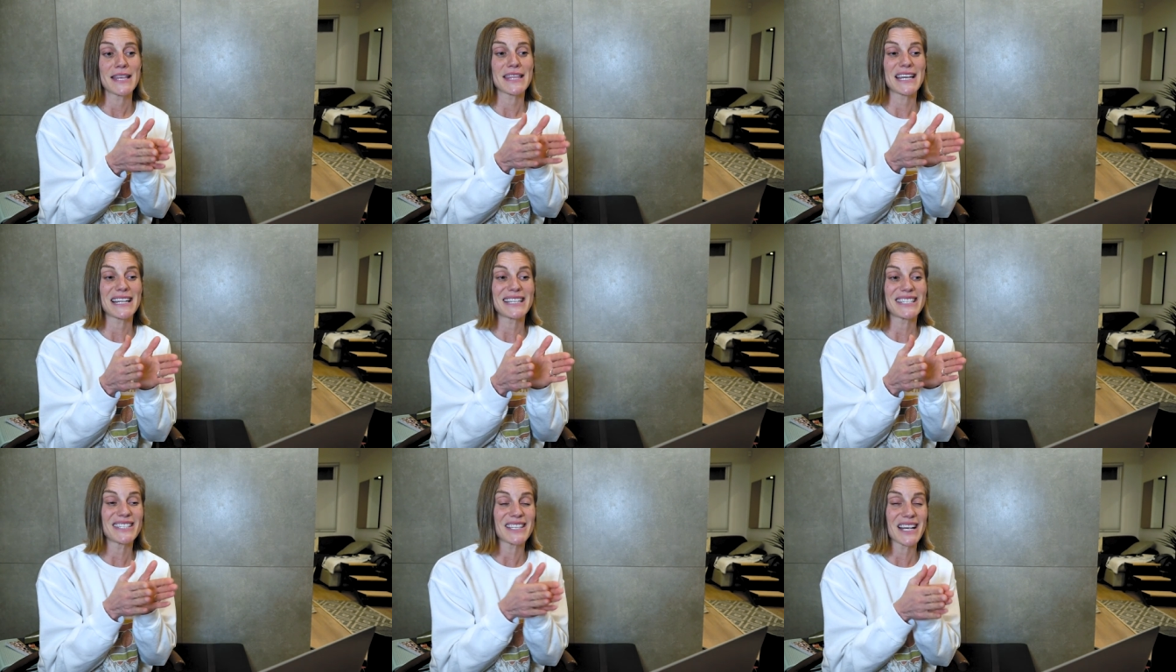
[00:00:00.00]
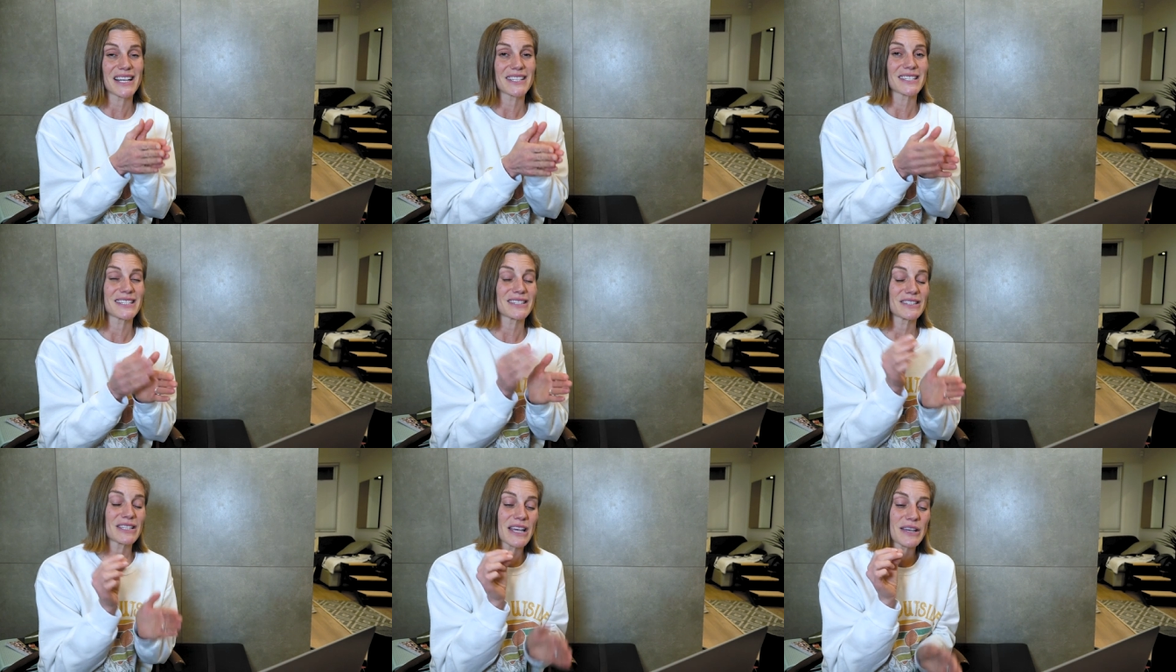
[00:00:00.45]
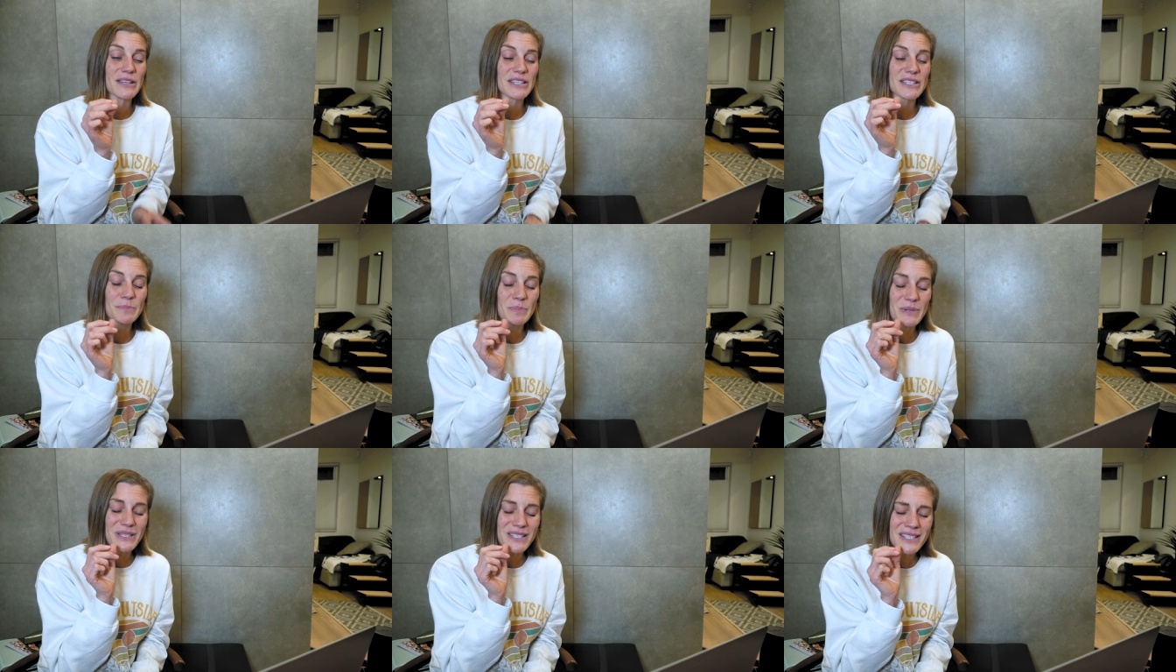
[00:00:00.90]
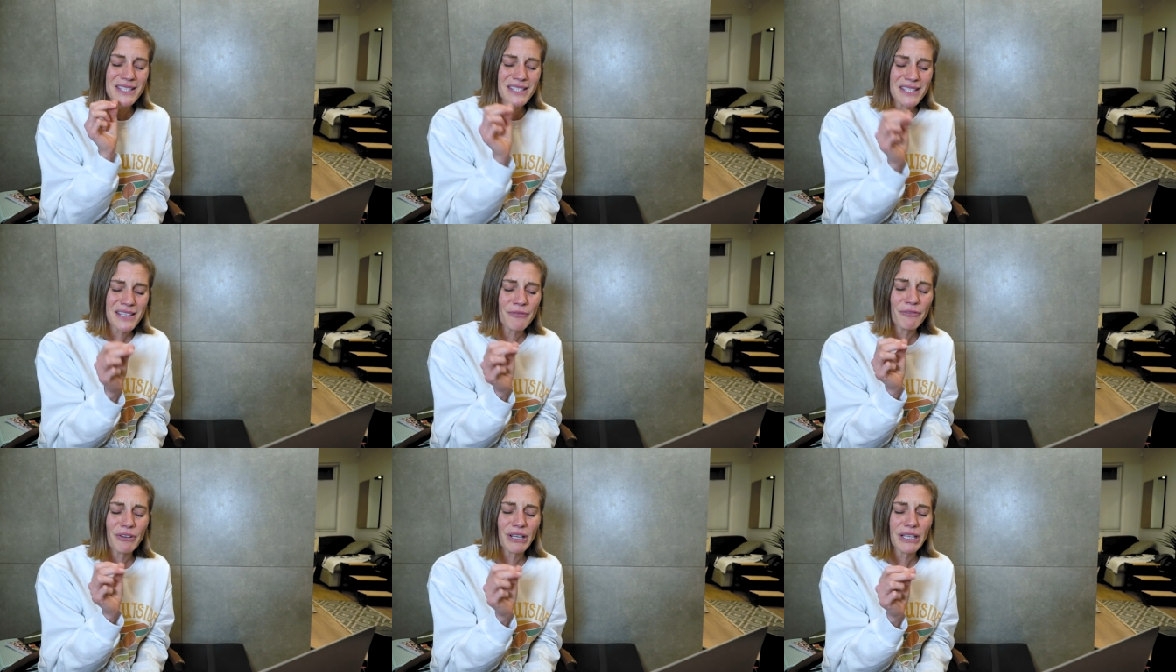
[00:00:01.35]
that doesn't
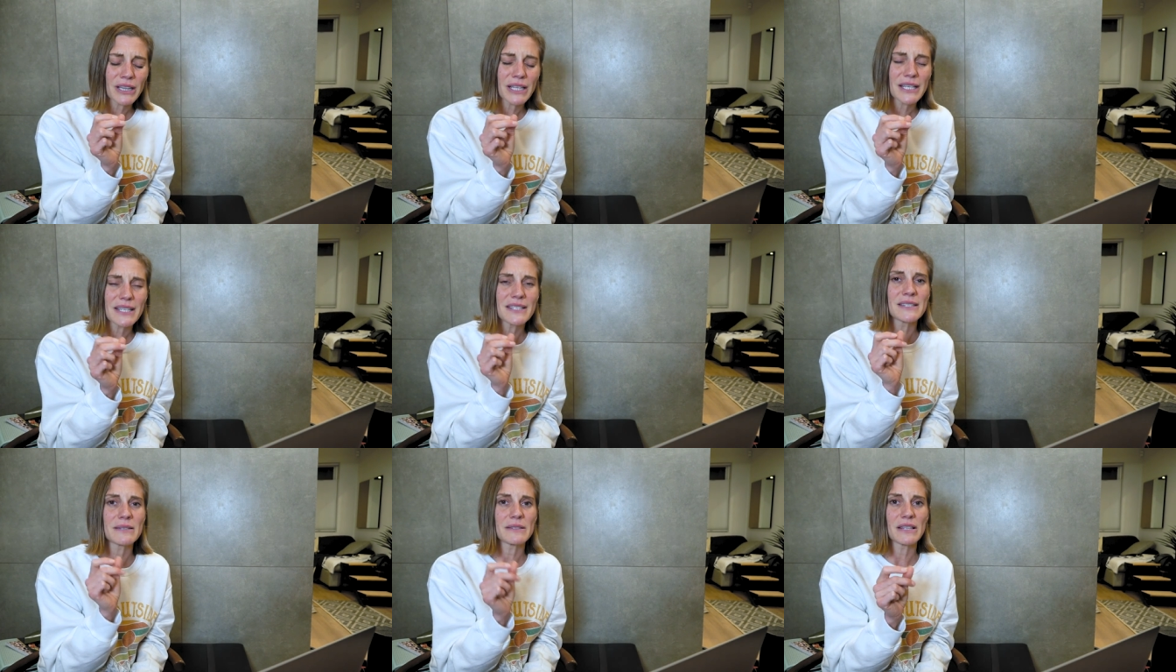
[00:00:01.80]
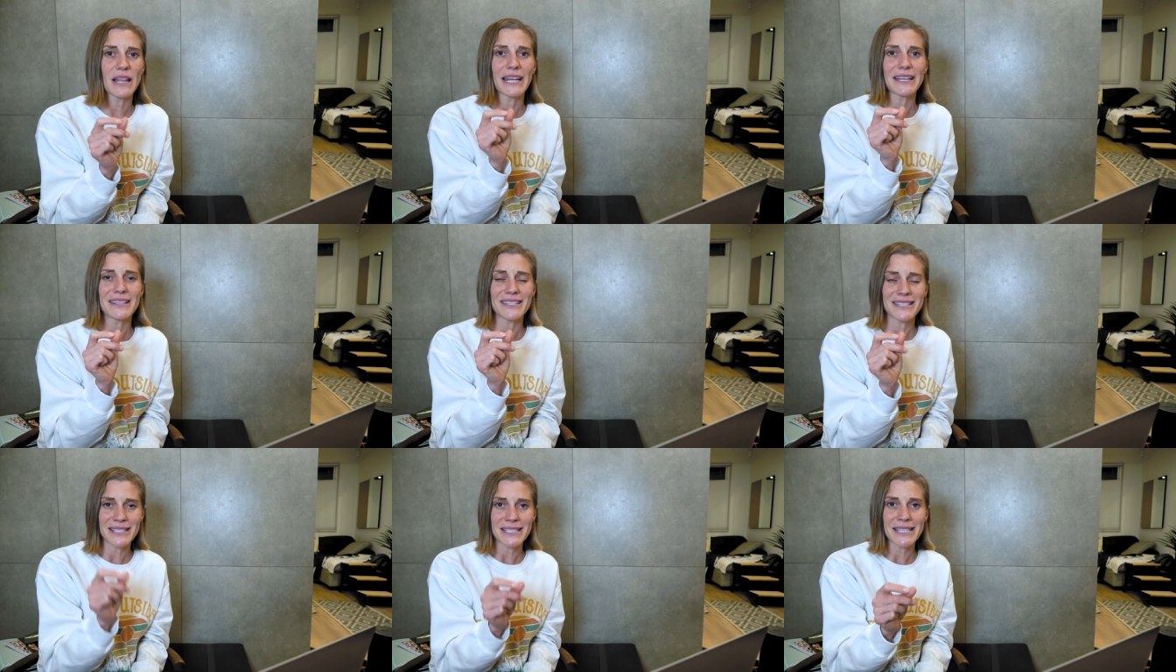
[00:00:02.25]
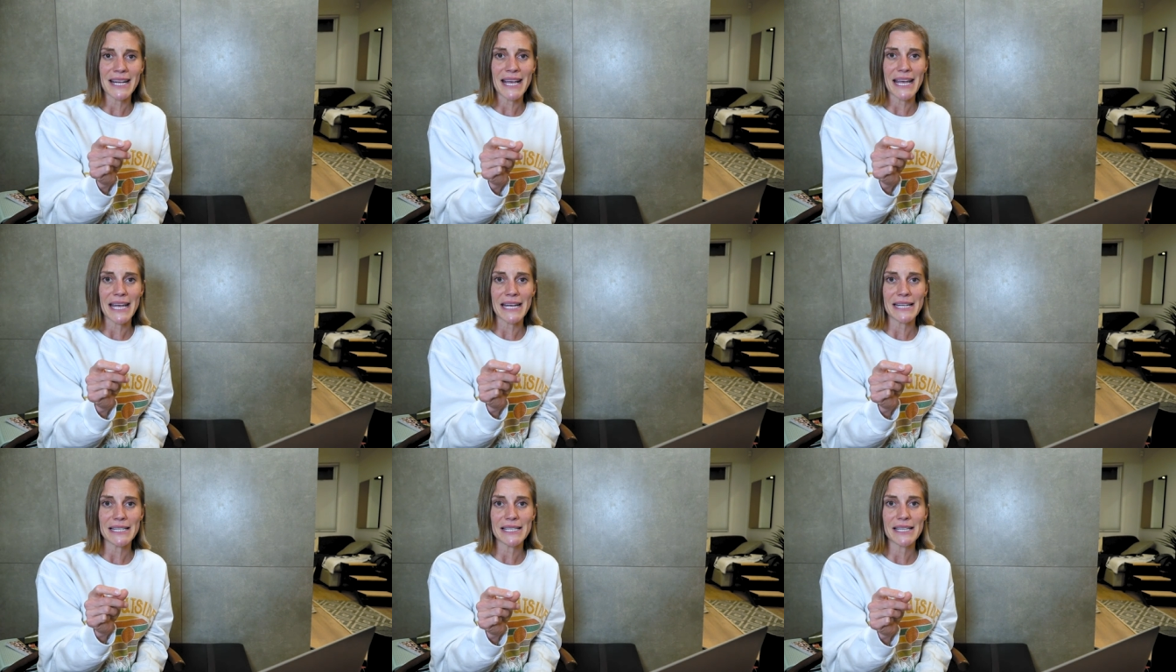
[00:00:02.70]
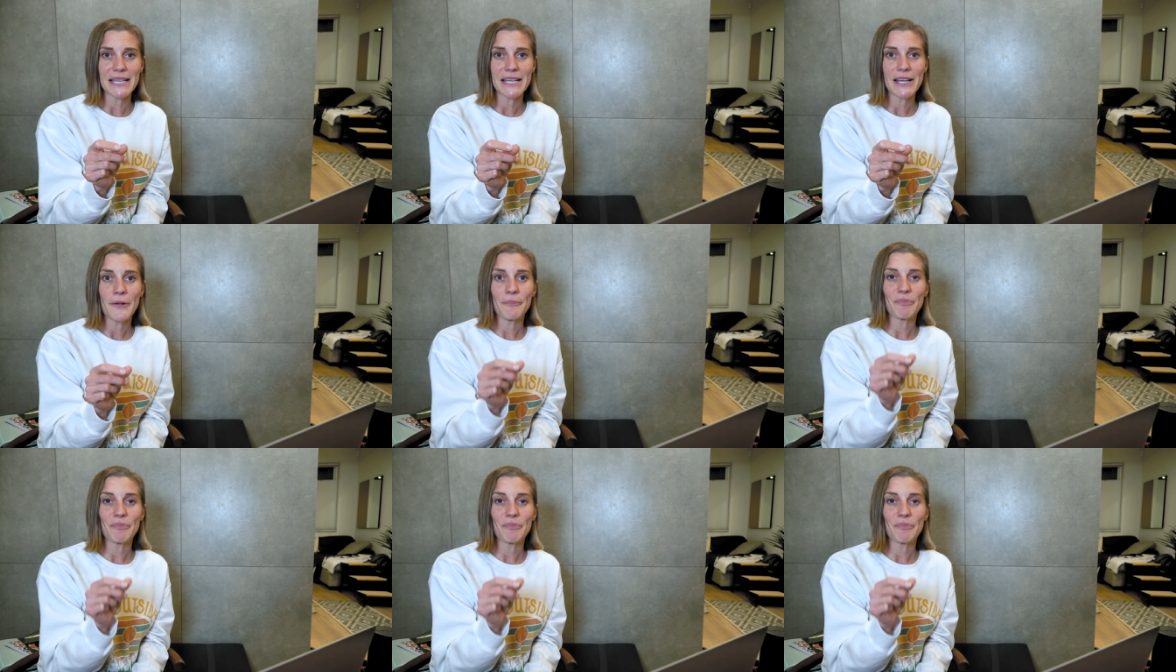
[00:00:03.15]
specifically like state